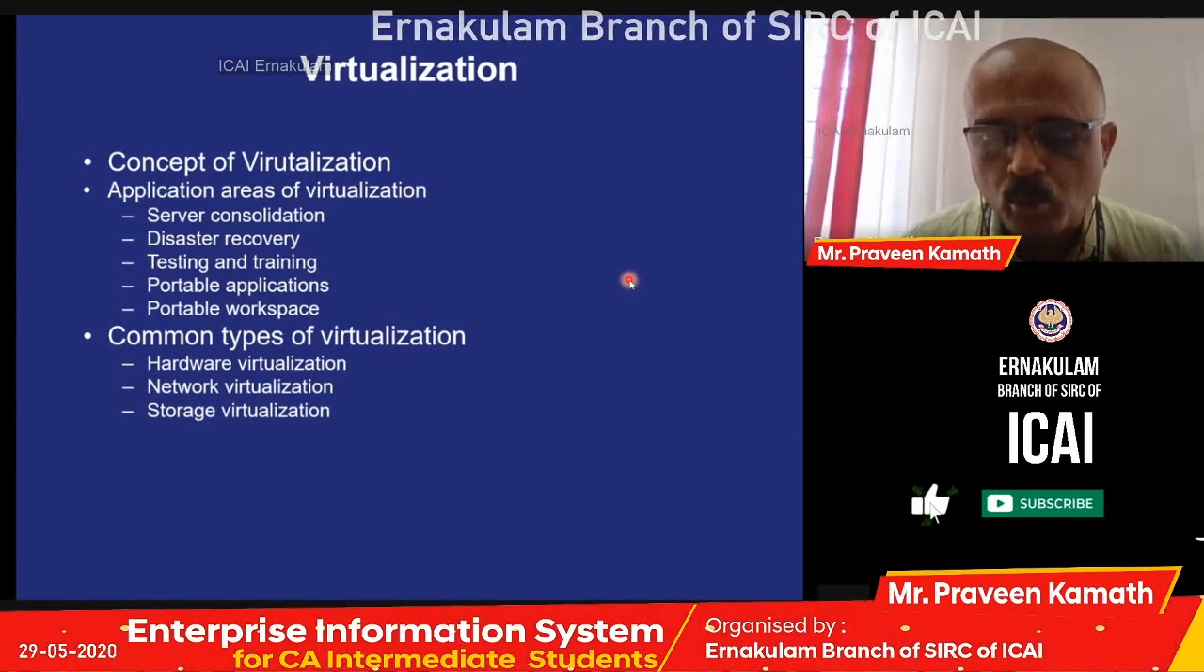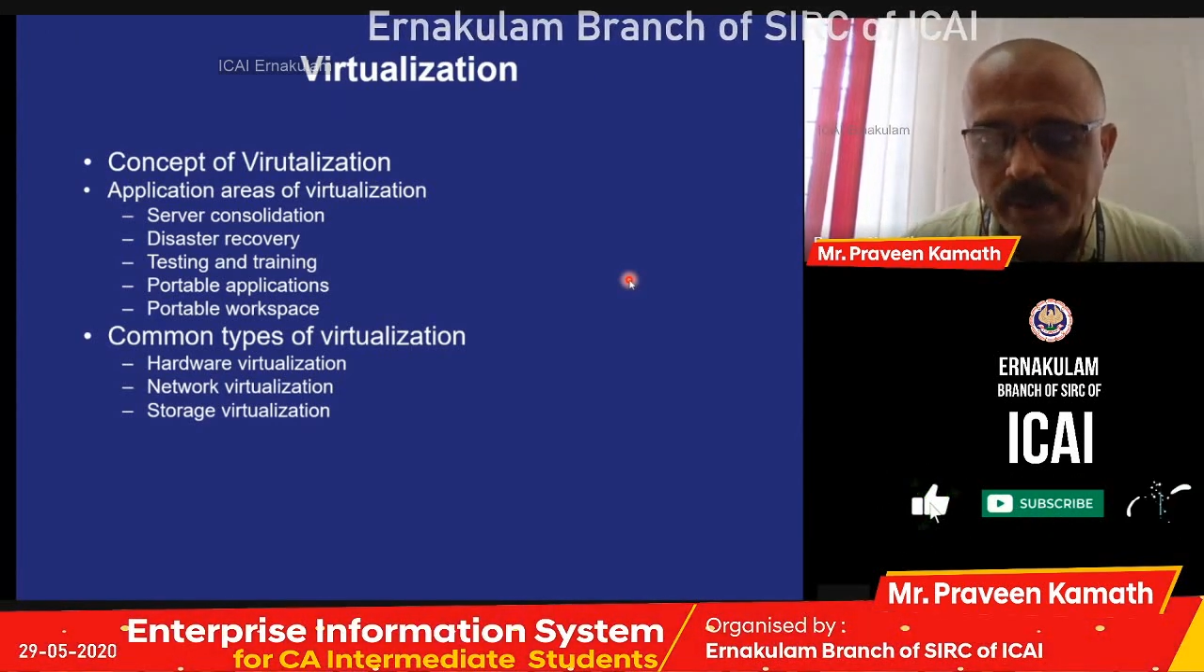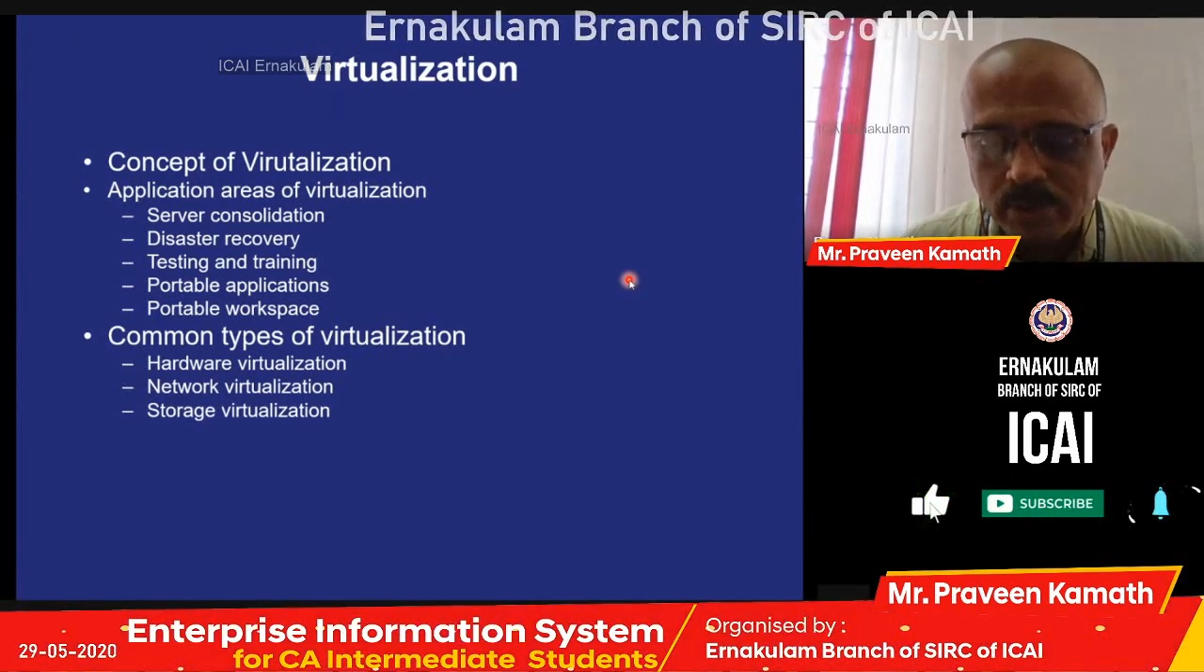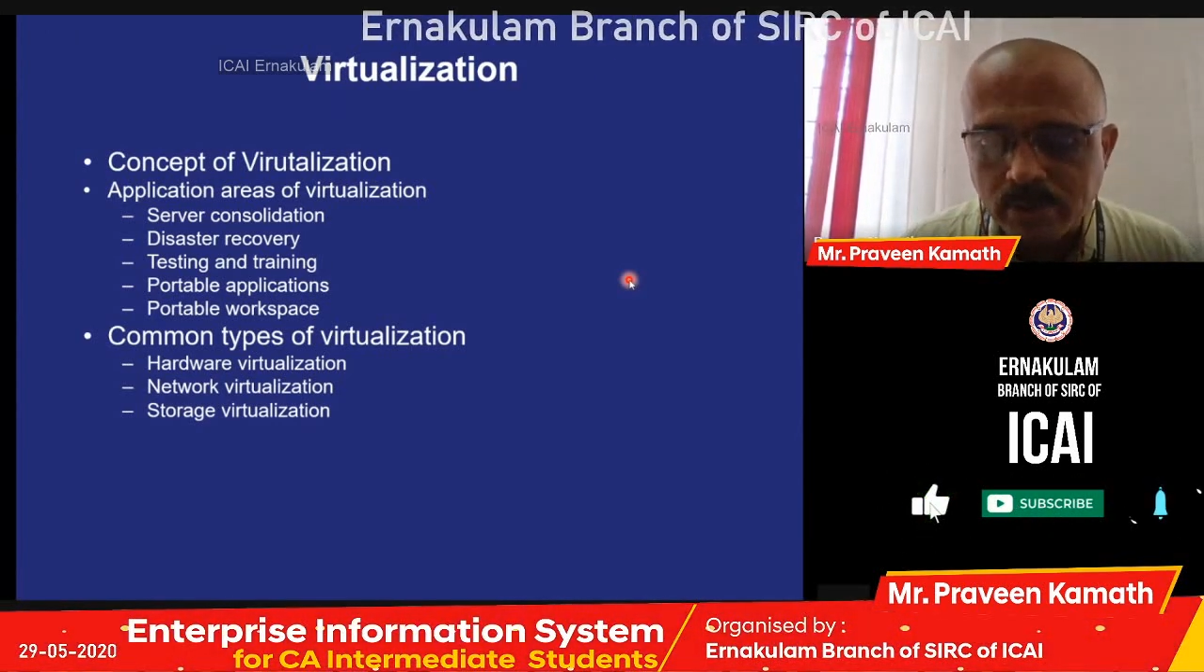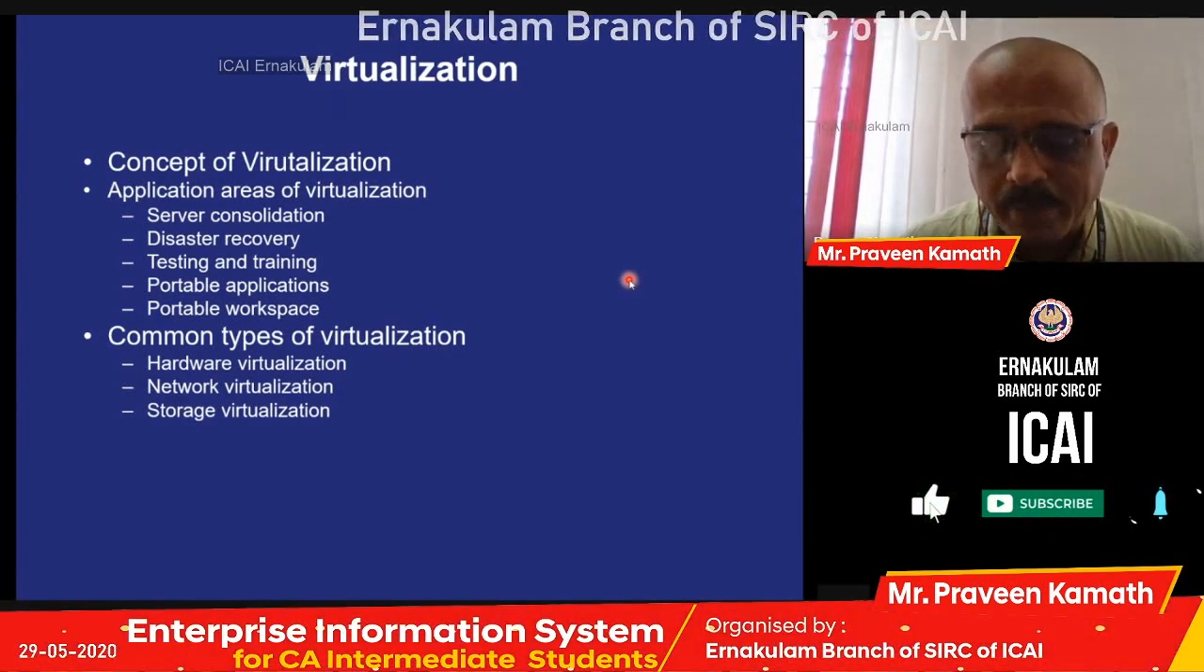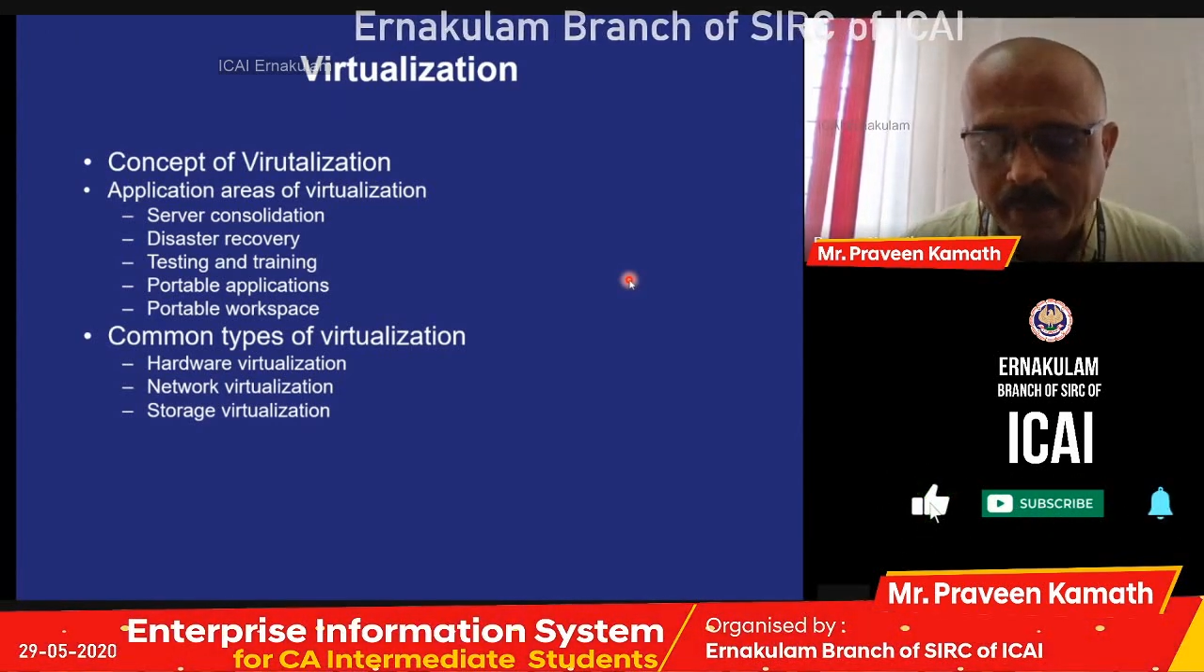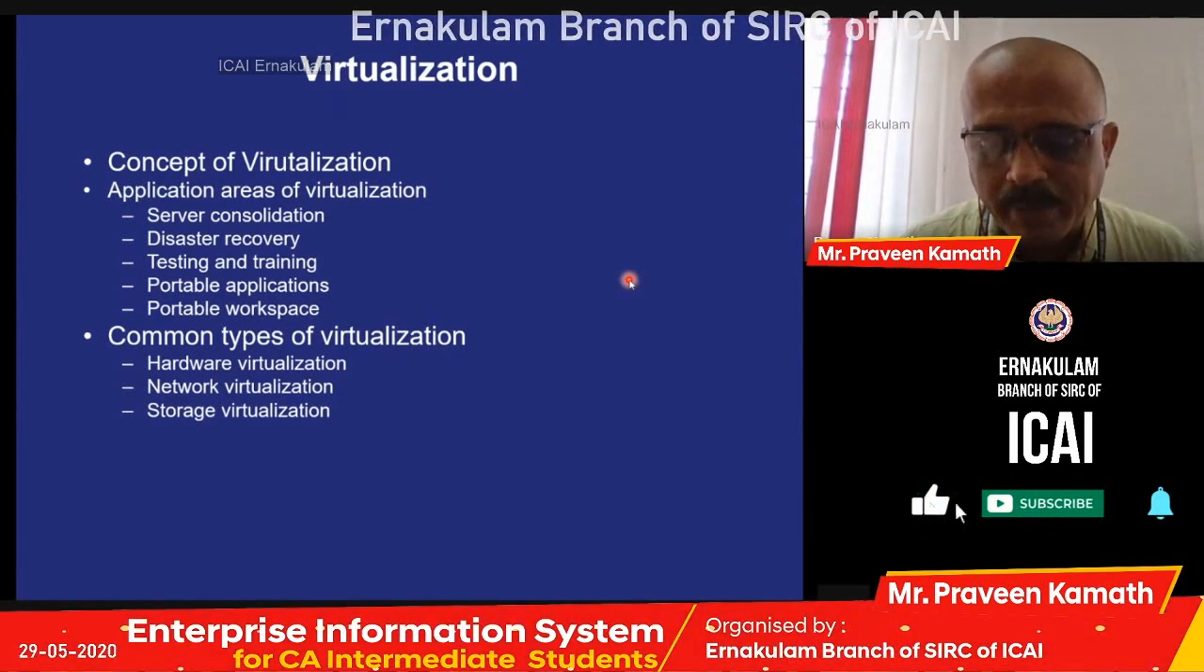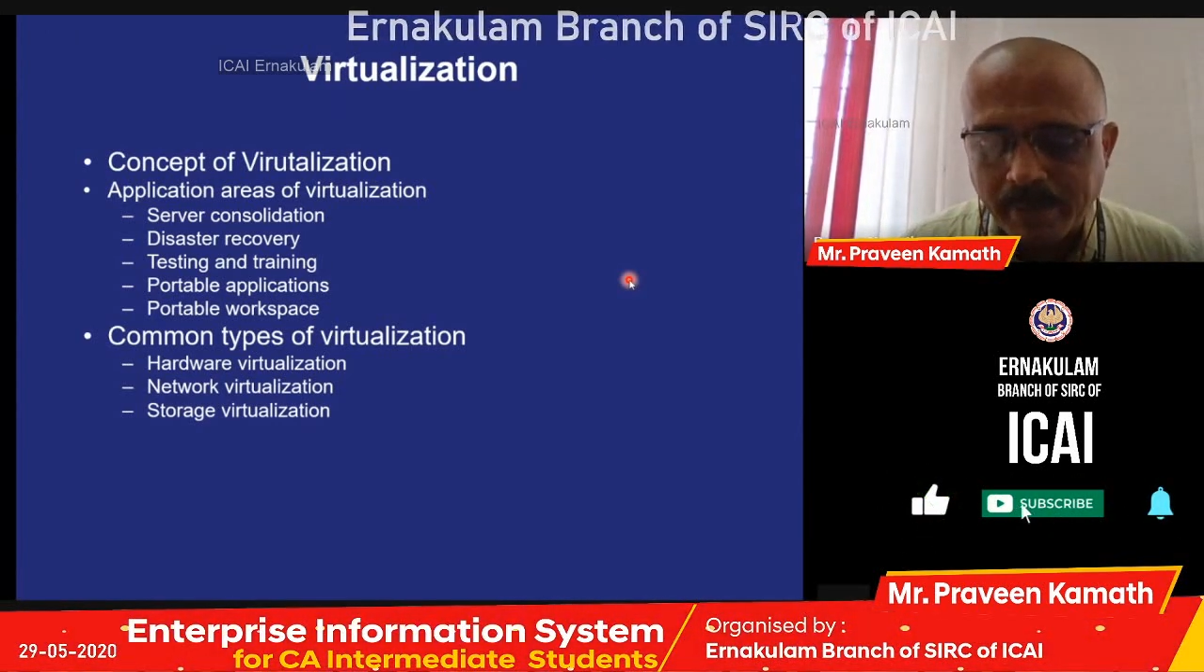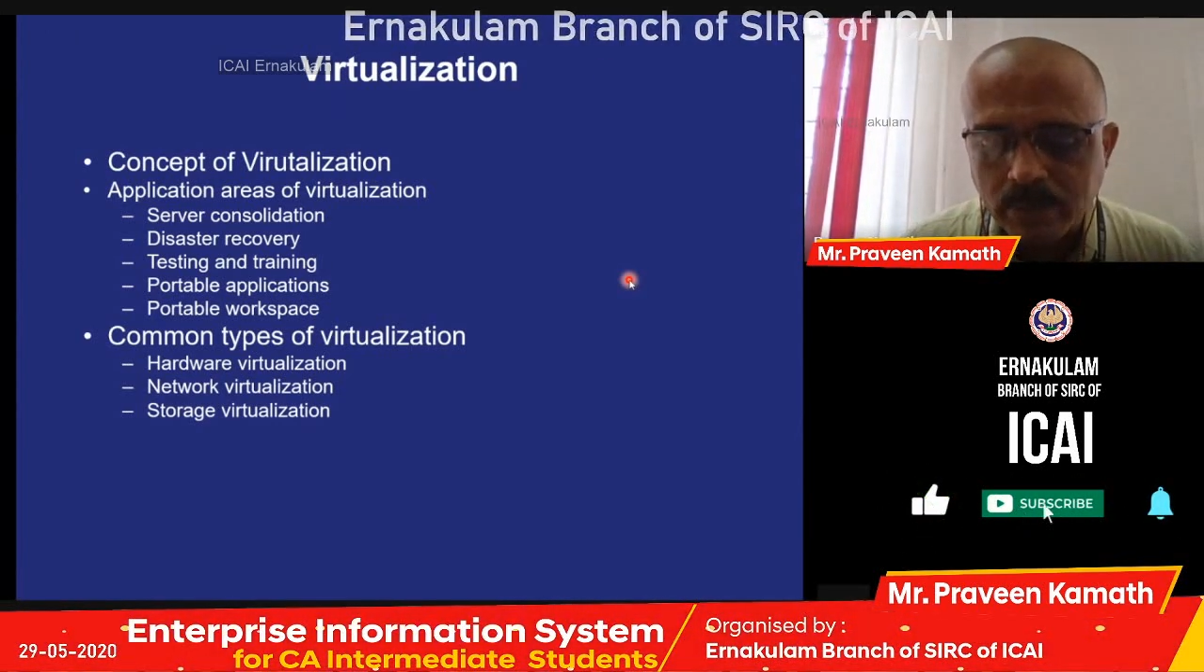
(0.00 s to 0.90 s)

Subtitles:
space